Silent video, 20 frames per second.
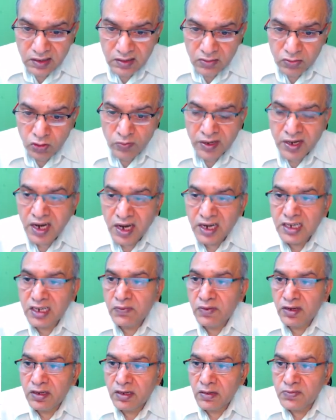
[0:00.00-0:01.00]
omega t
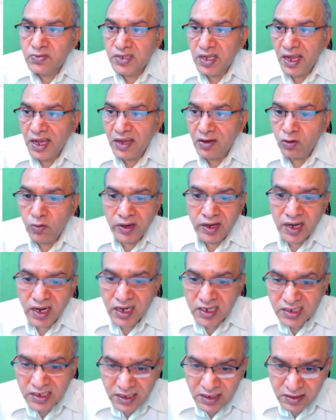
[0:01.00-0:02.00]
becomes n omega
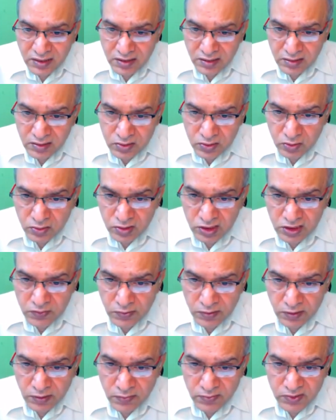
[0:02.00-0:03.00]
t, so this
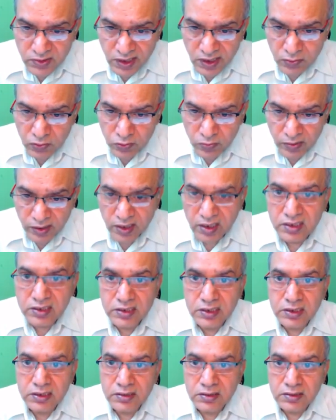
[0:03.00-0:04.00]
becomes n omega
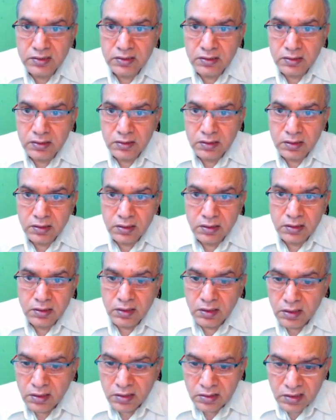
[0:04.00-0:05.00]
t.
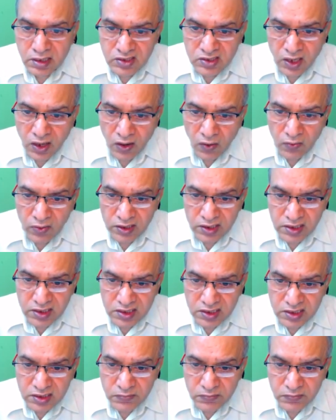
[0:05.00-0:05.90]
That's how it is